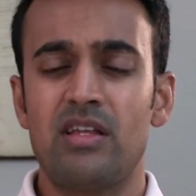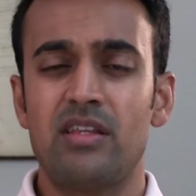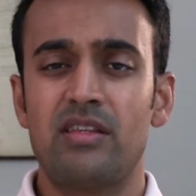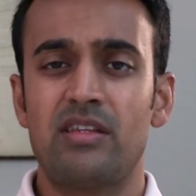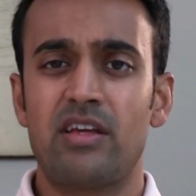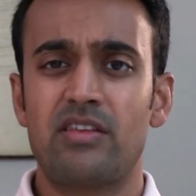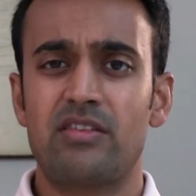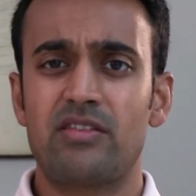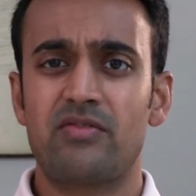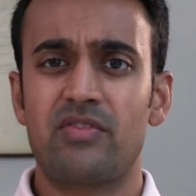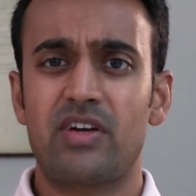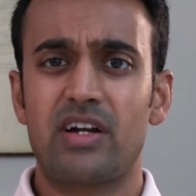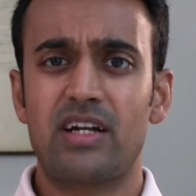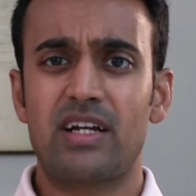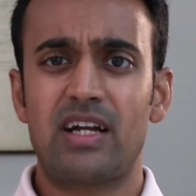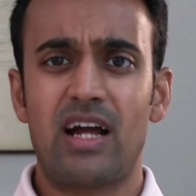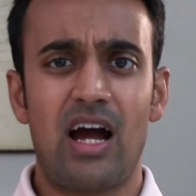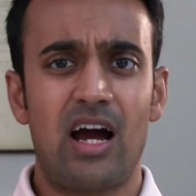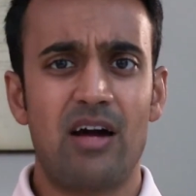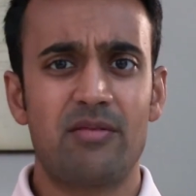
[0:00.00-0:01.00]
The other very
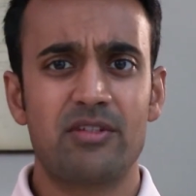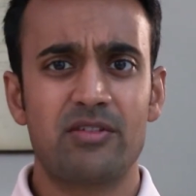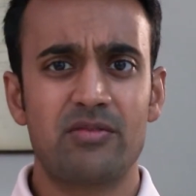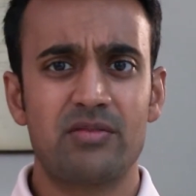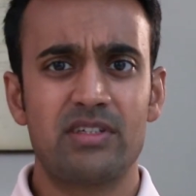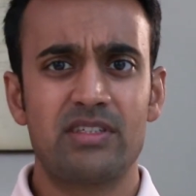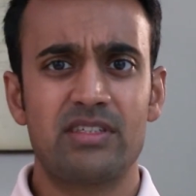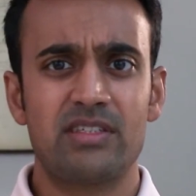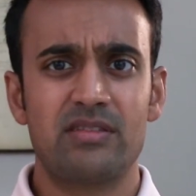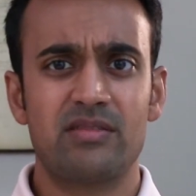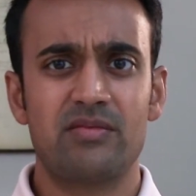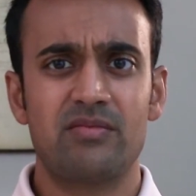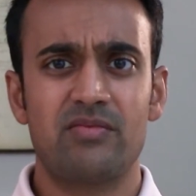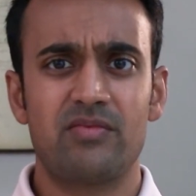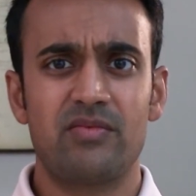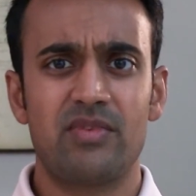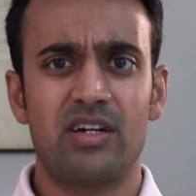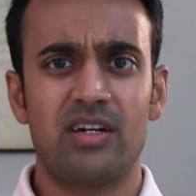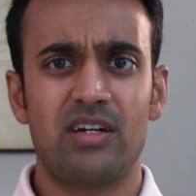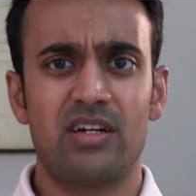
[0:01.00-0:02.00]
common reason
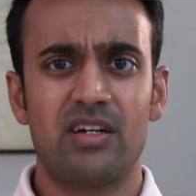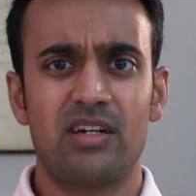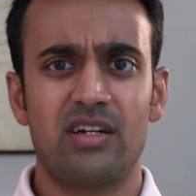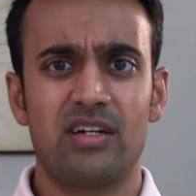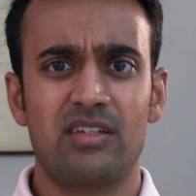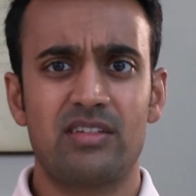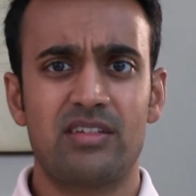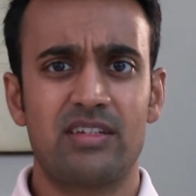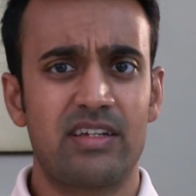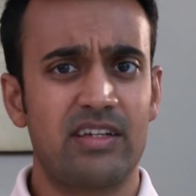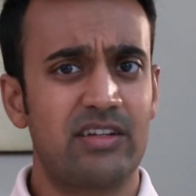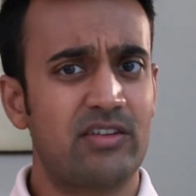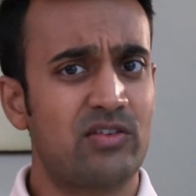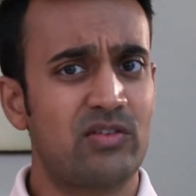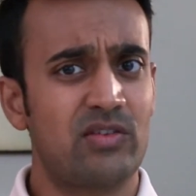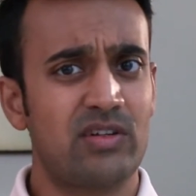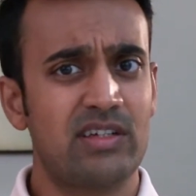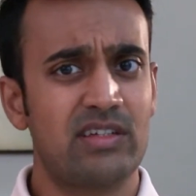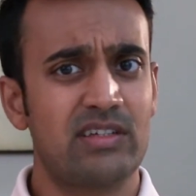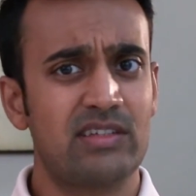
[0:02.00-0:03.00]
to get
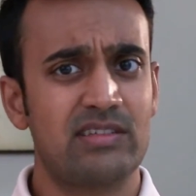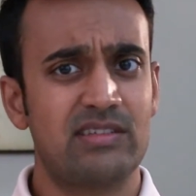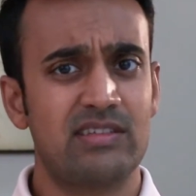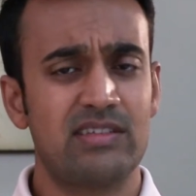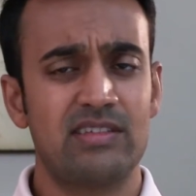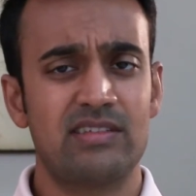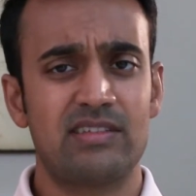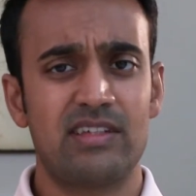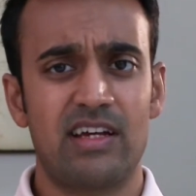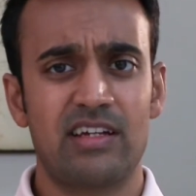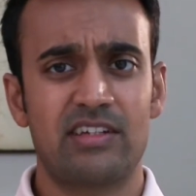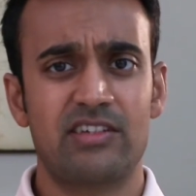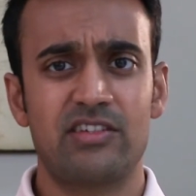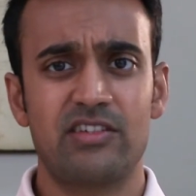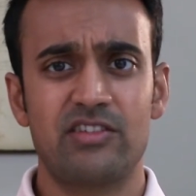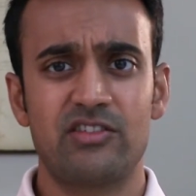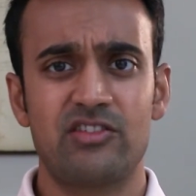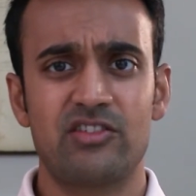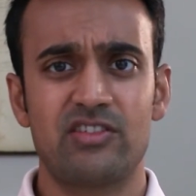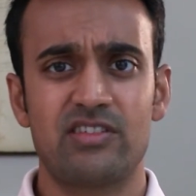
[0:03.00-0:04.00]
hernias is
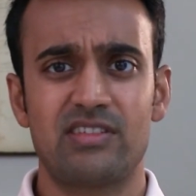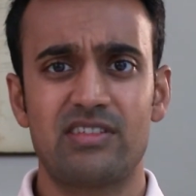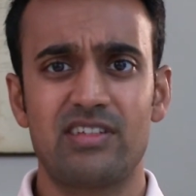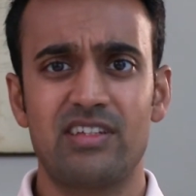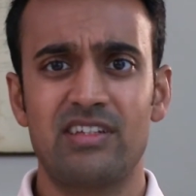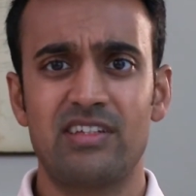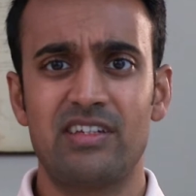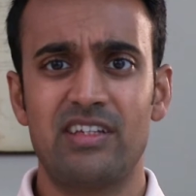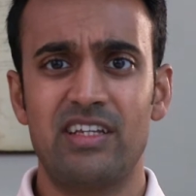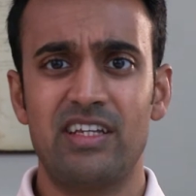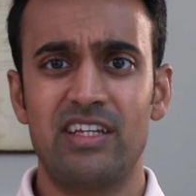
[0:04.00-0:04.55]
actually just an